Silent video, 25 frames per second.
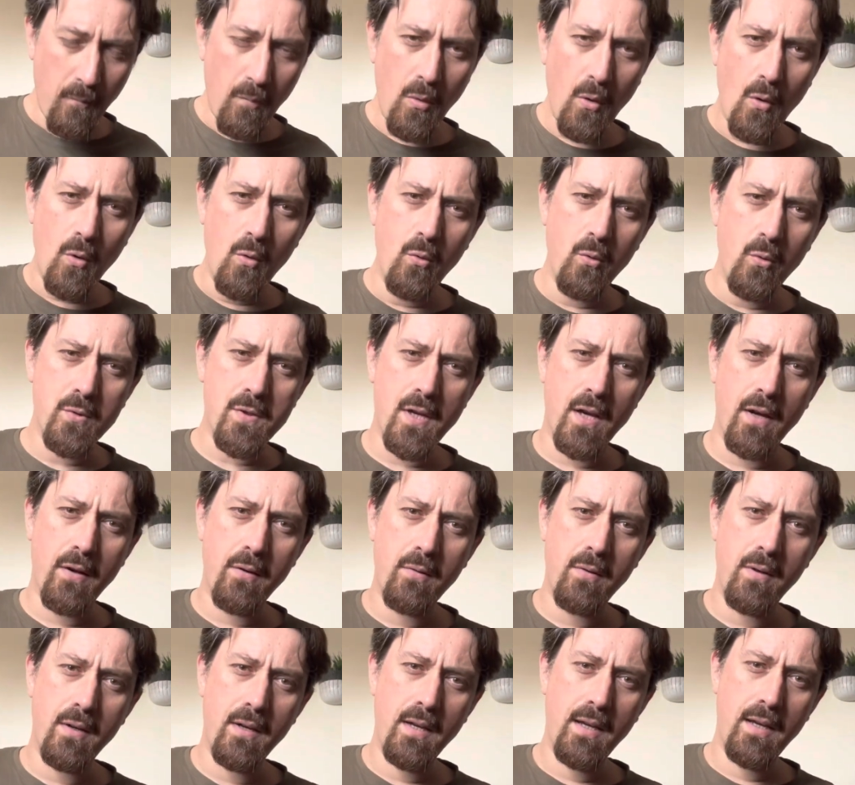
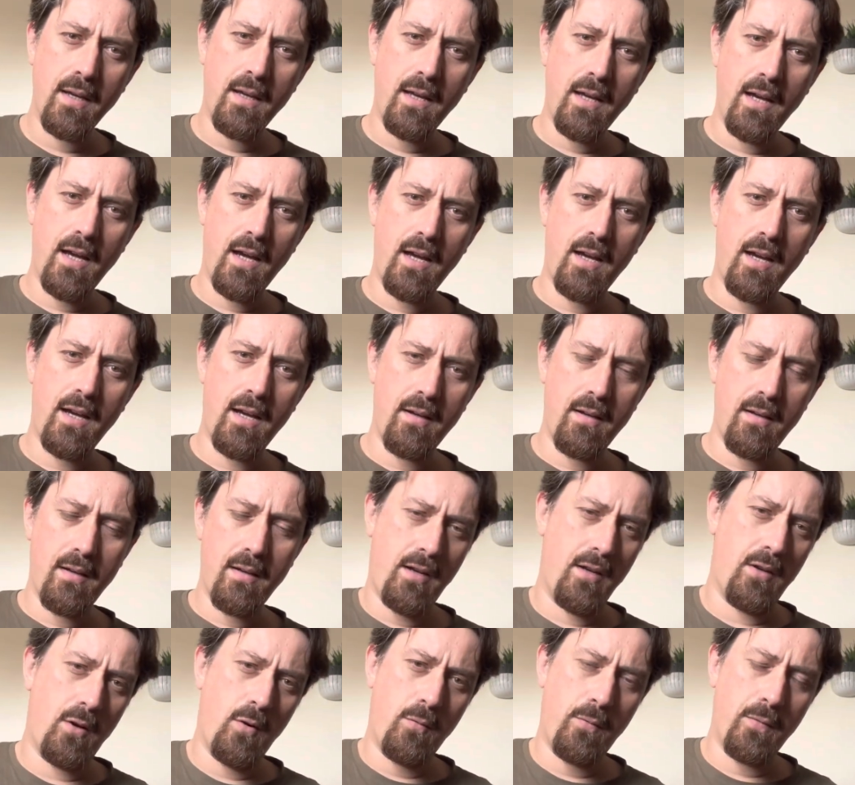also
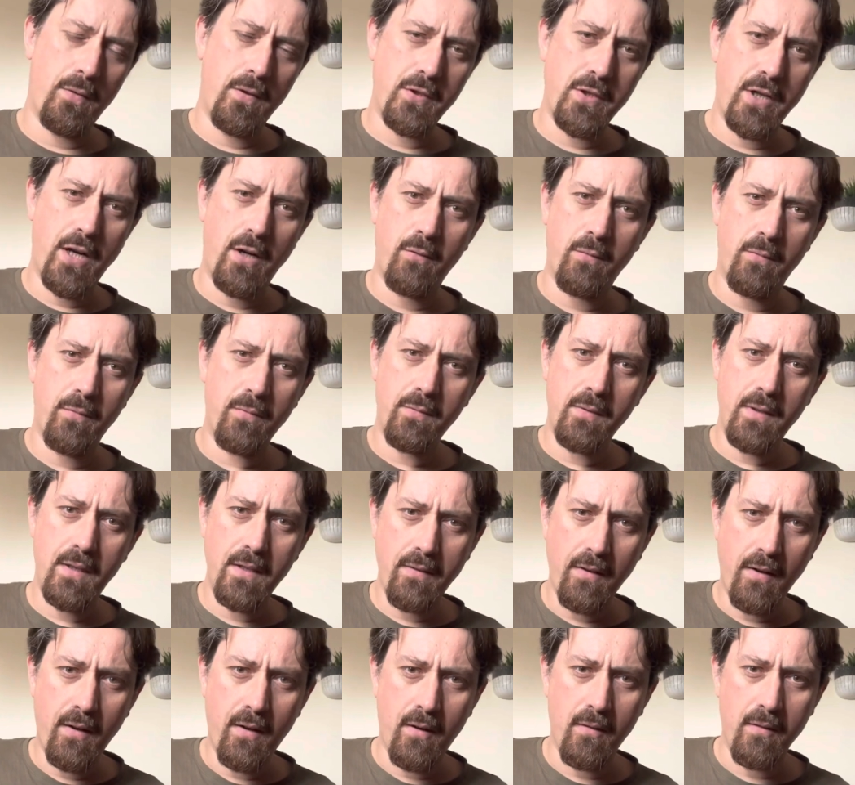an off-the-shelf
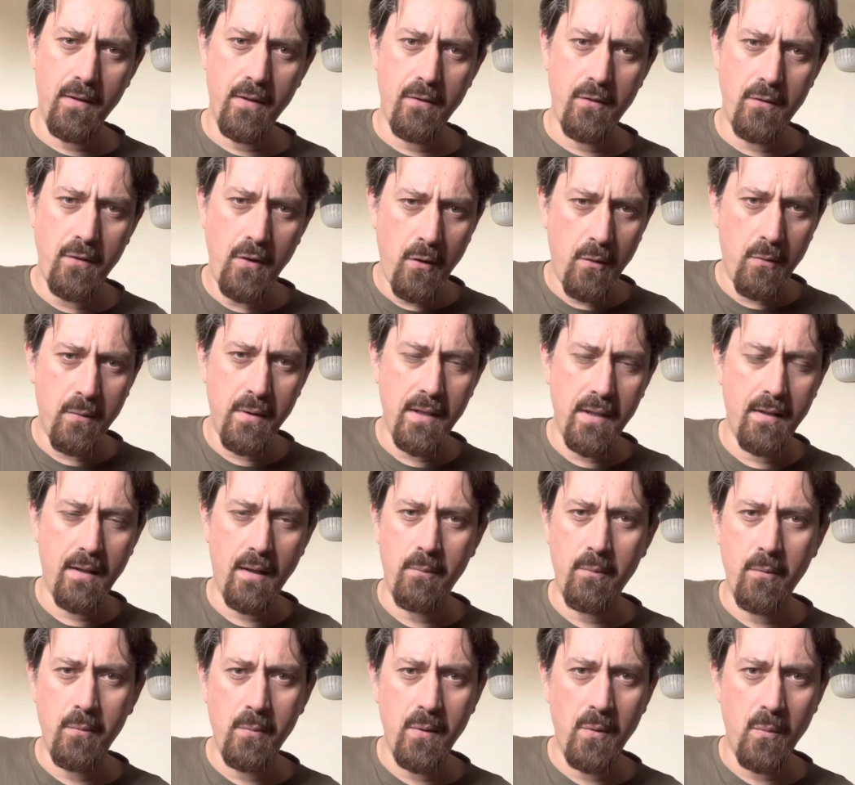guitar. It's new, it
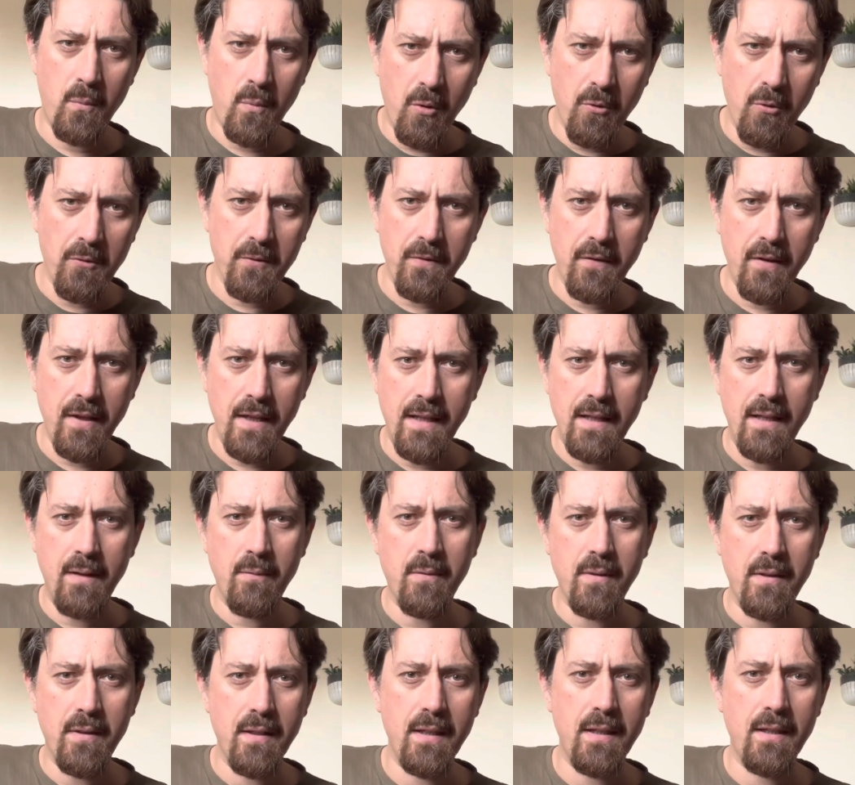comes with a warranty and
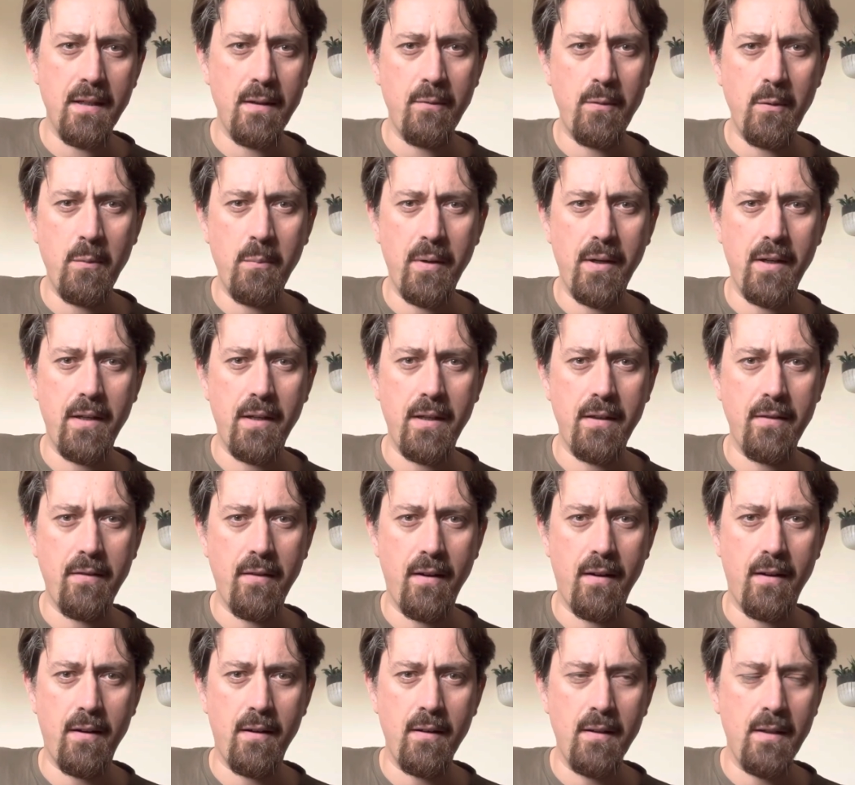everything, and if you buy a
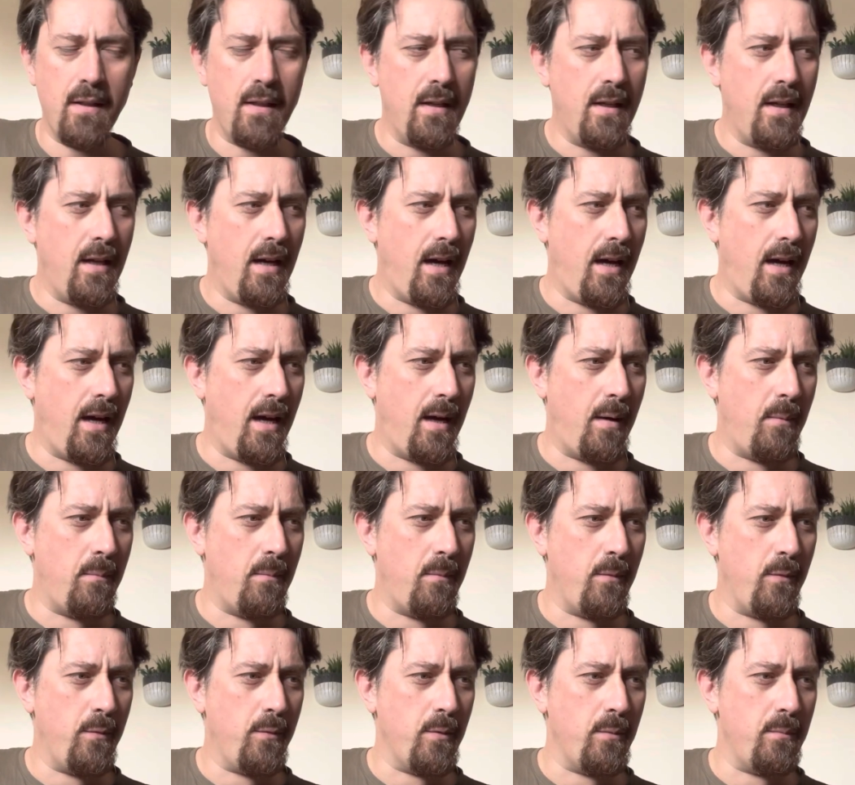guitar
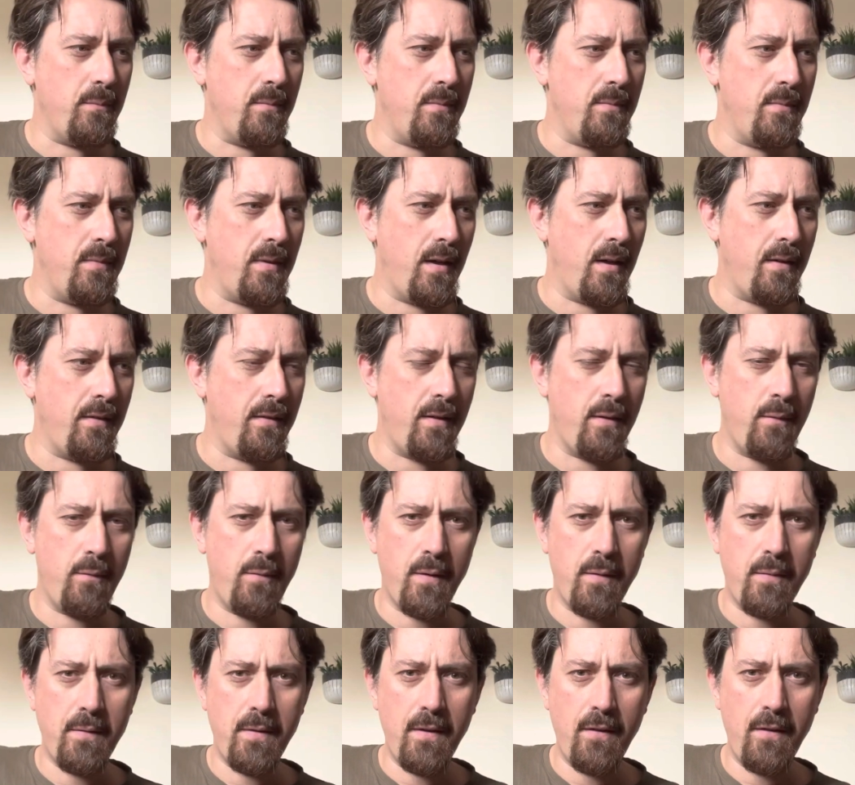from
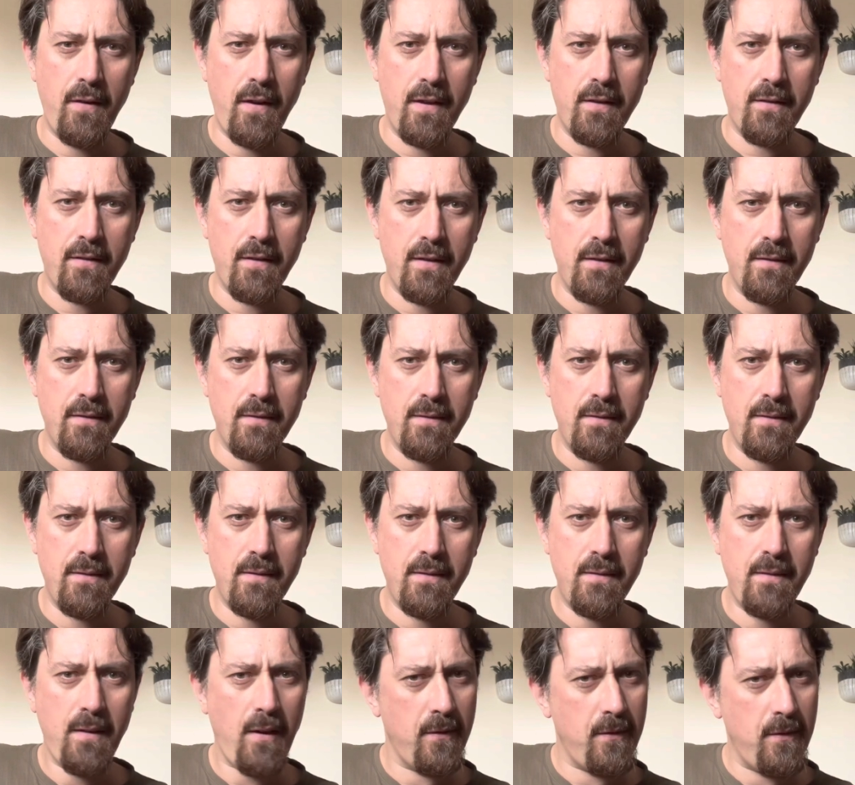1956, it
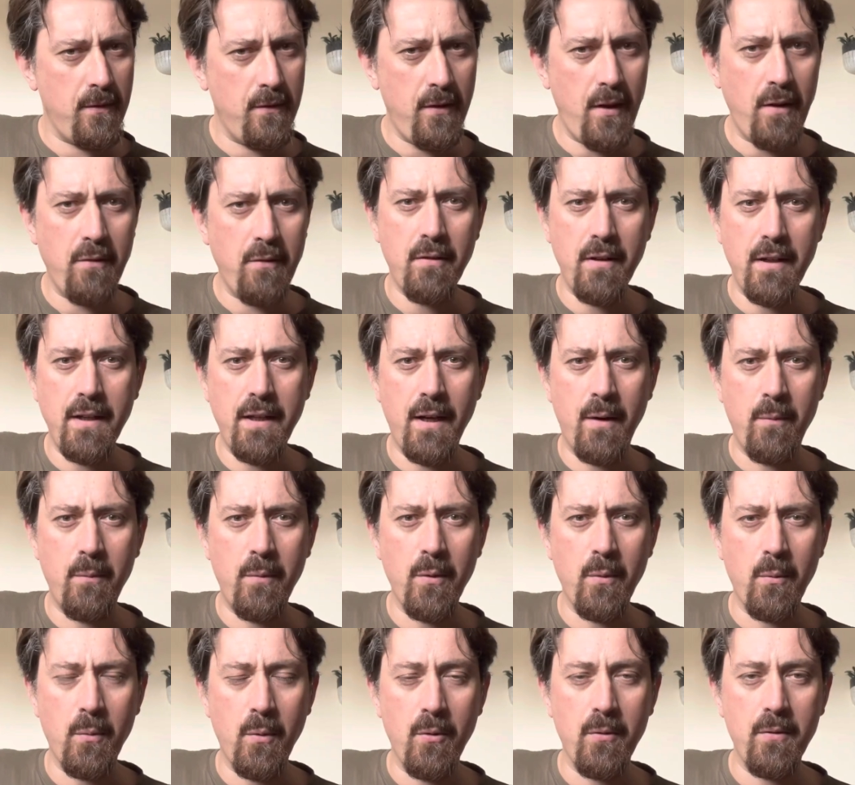doesn't generally come
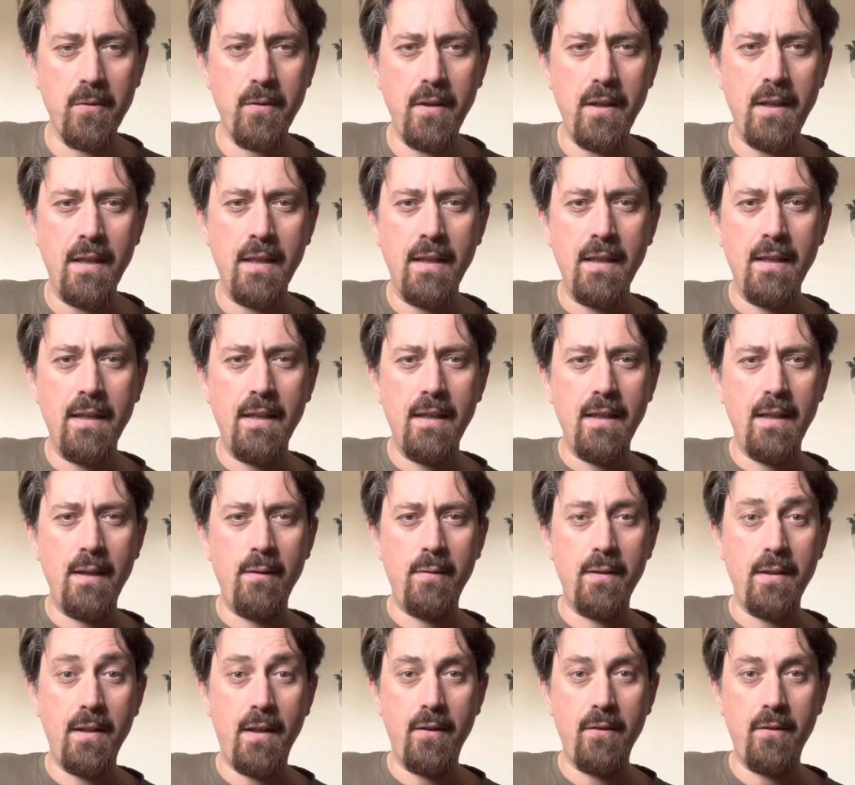with a warranty.
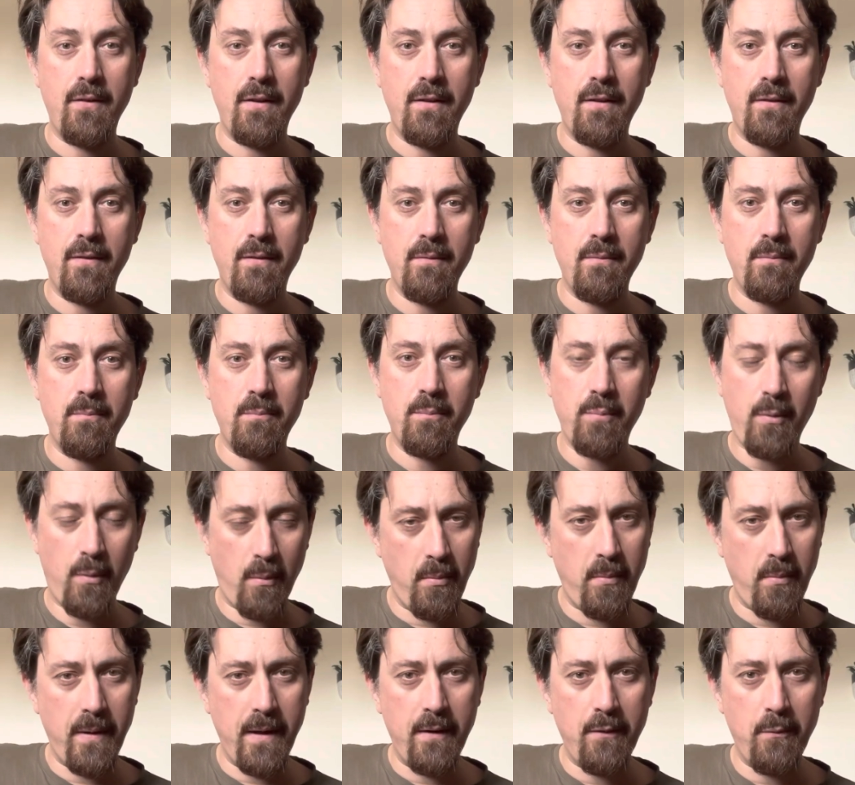If it does, it's
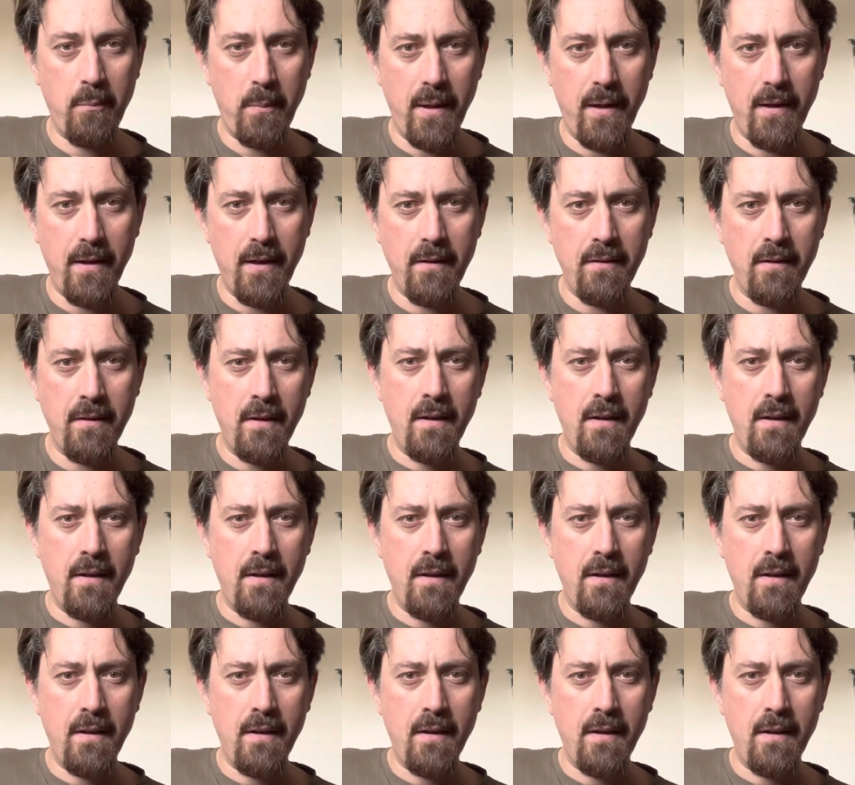probably expired.